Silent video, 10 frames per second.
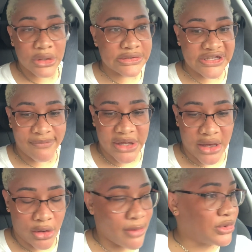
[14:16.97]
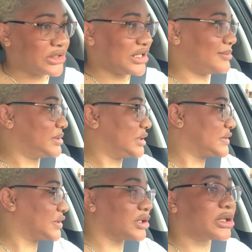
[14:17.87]
See if I can come out of that place,
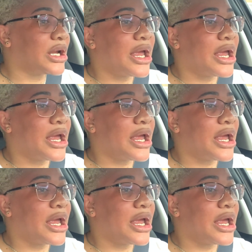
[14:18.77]
sir.